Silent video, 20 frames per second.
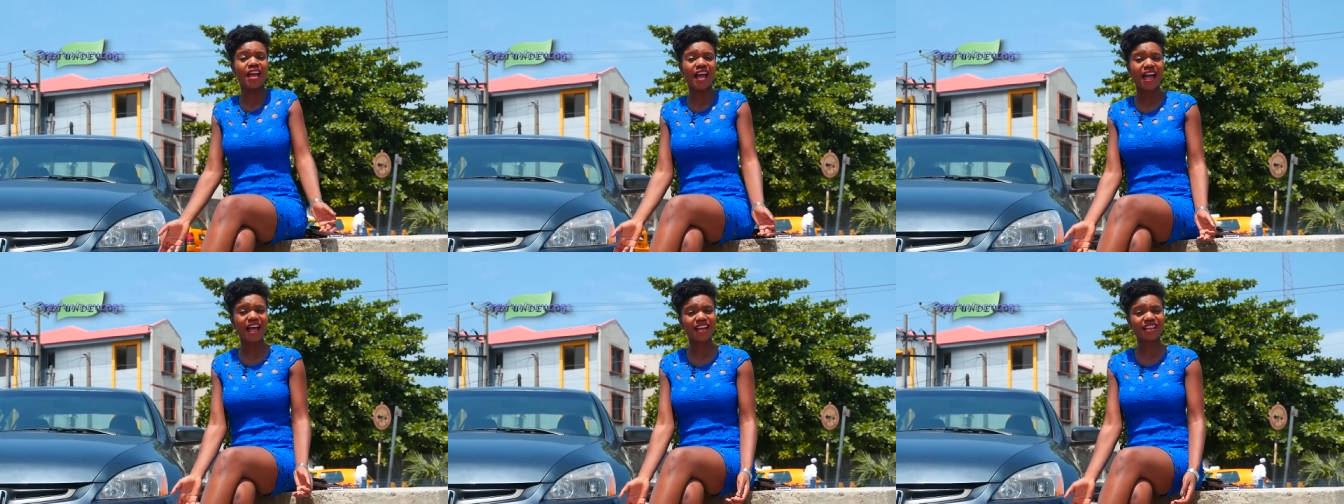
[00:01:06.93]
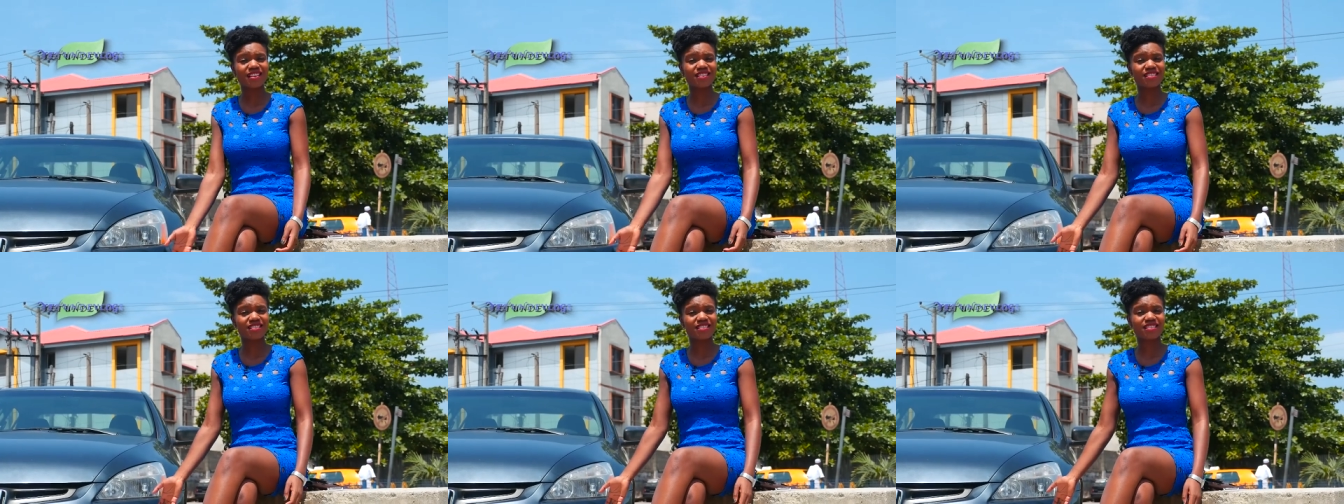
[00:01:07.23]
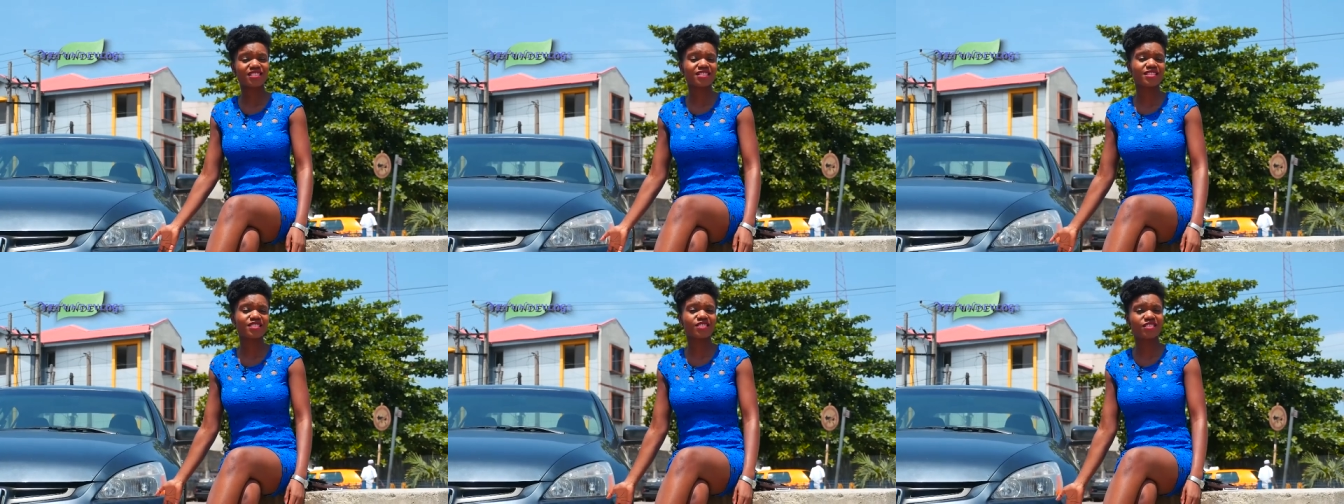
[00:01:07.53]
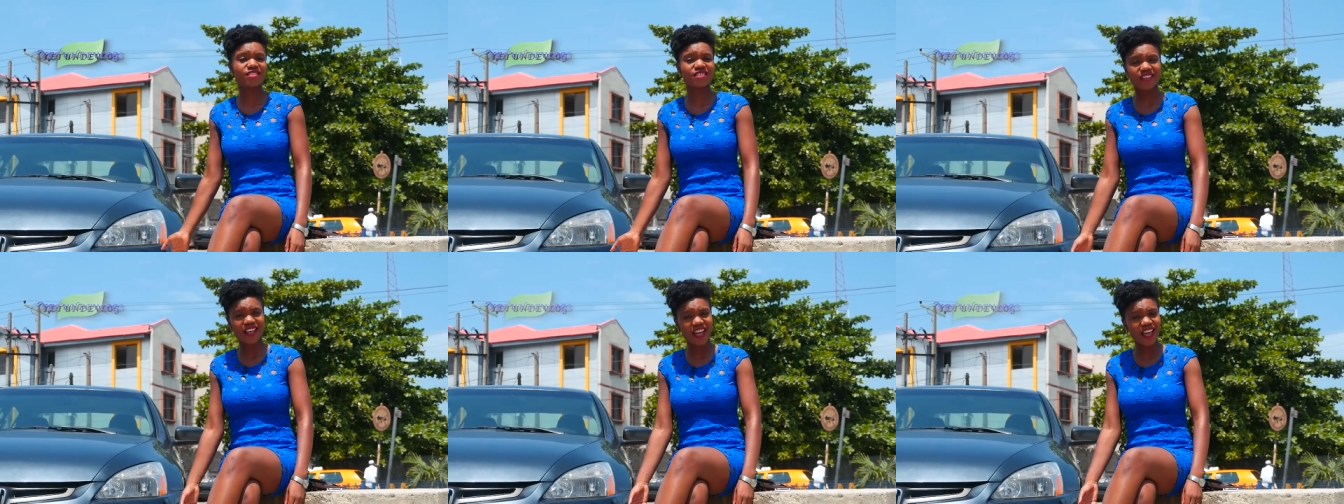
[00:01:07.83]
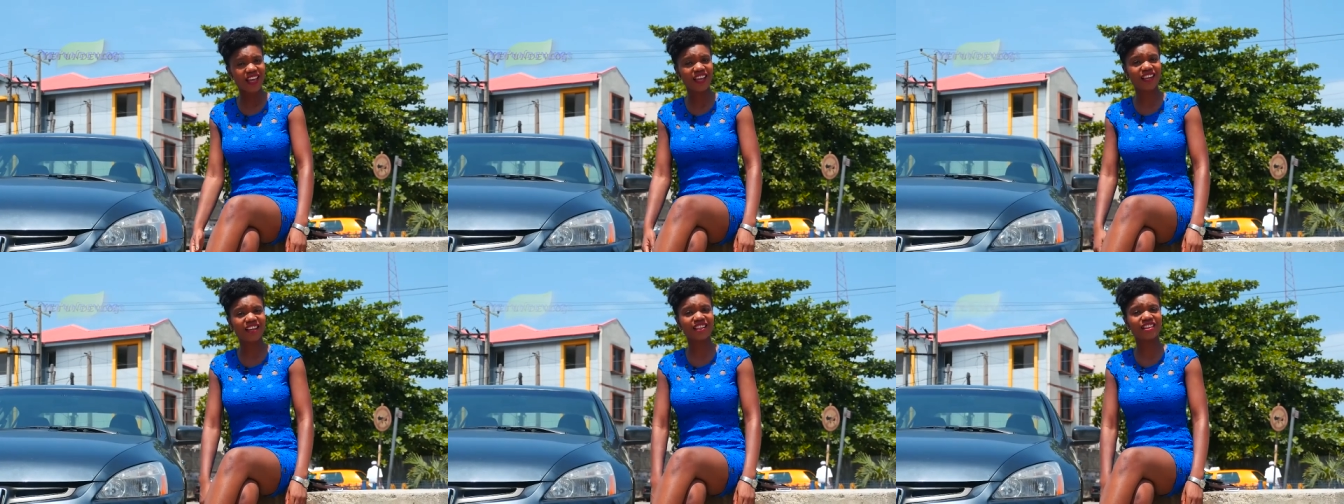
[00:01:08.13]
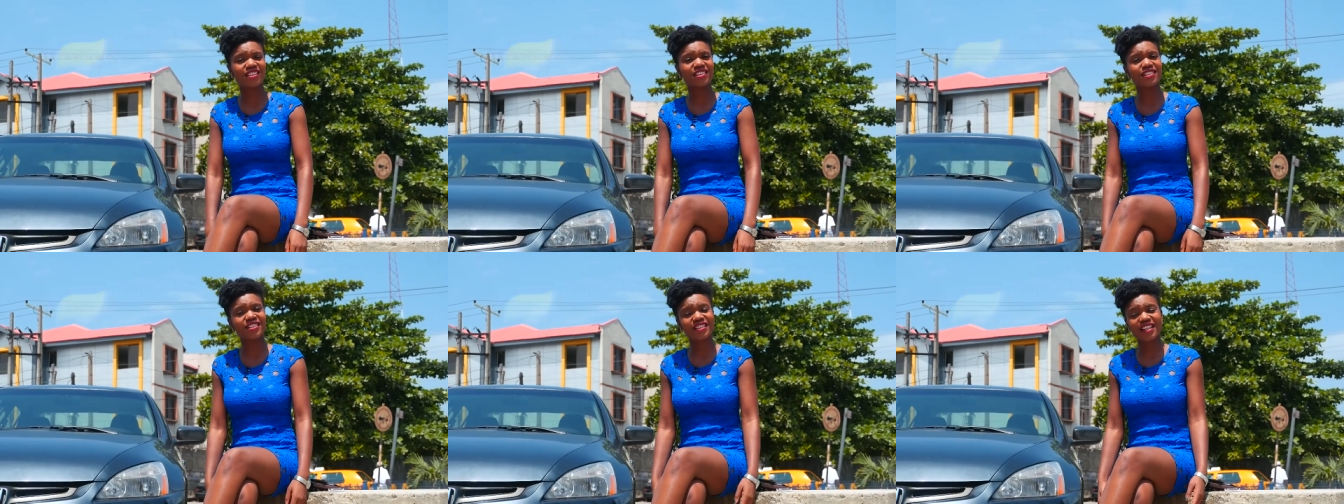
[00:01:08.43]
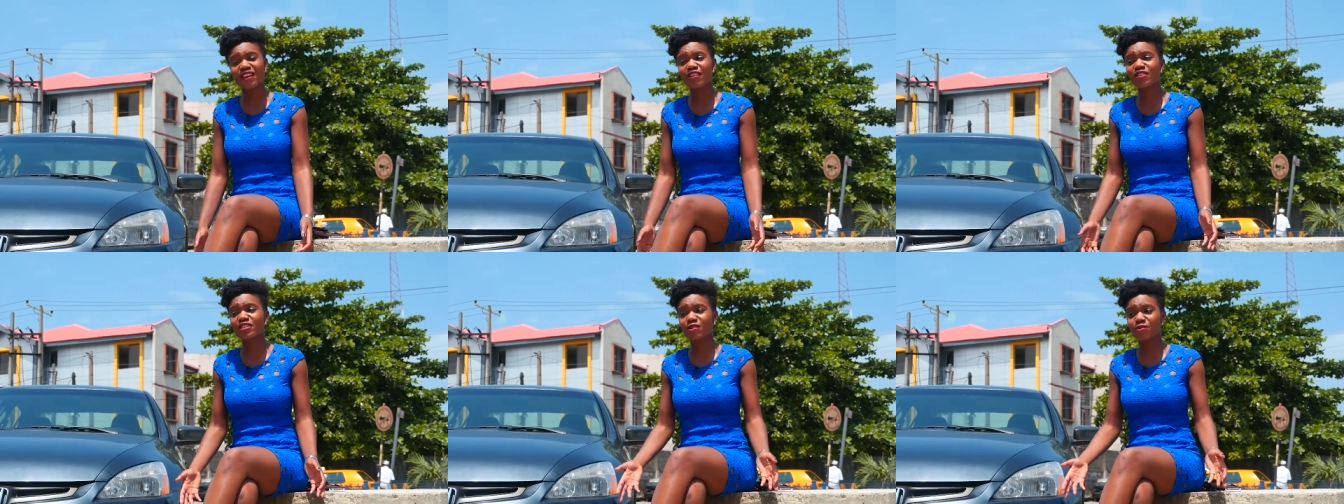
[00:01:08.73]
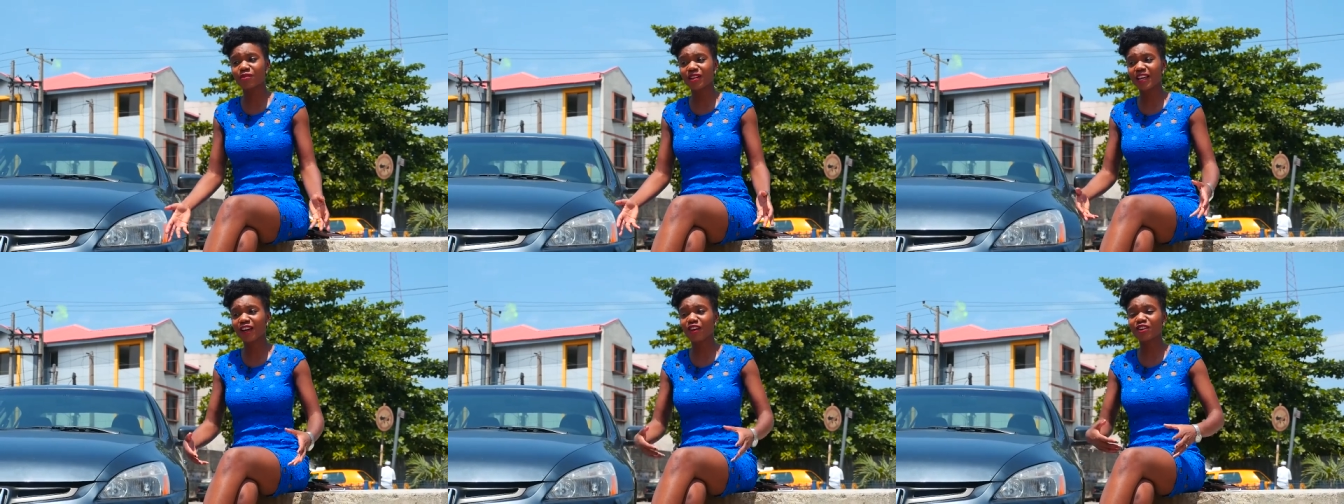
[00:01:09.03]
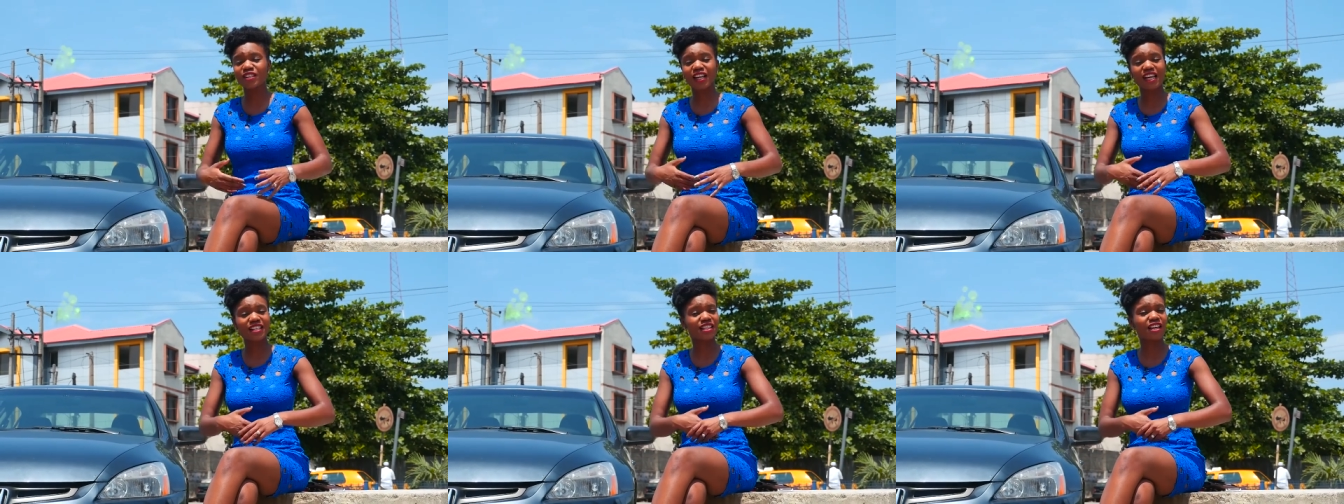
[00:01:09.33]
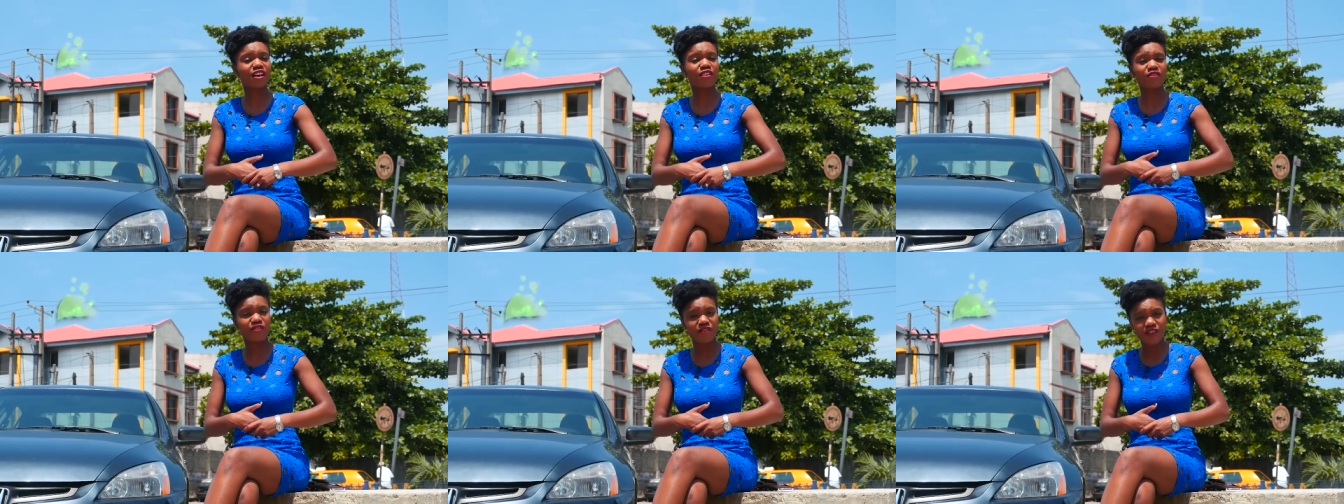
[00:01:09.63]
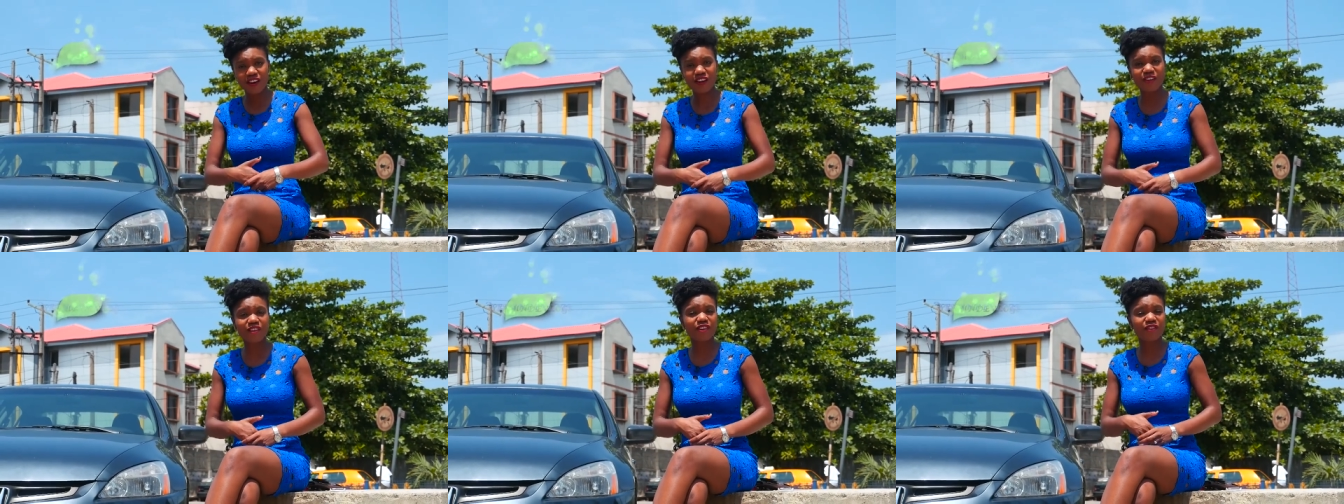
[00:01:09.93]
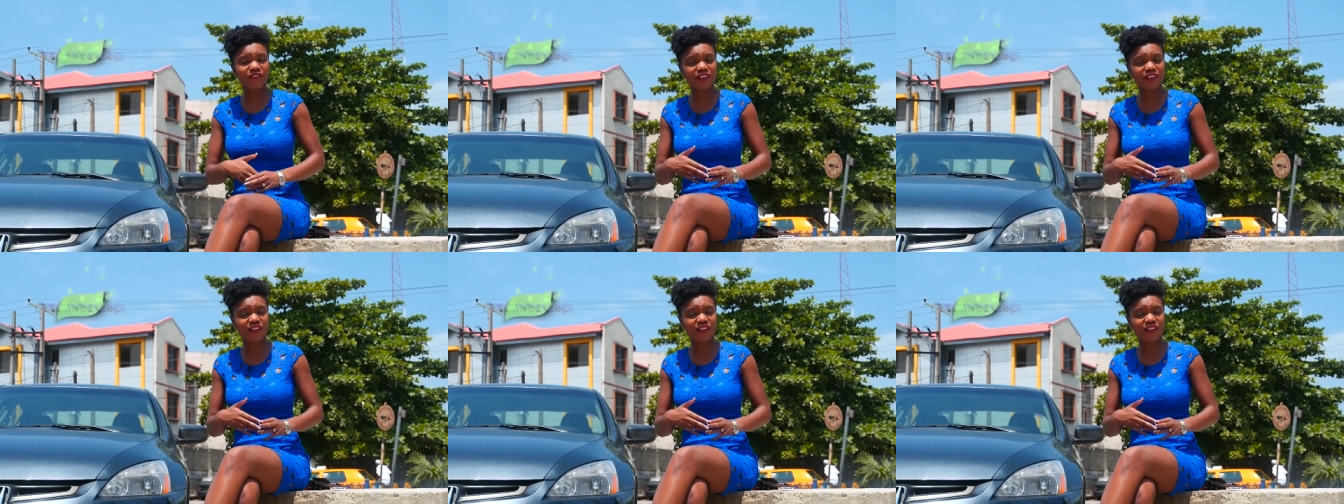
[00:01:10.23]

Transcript: And yeah, there are some Lagos guys that are very,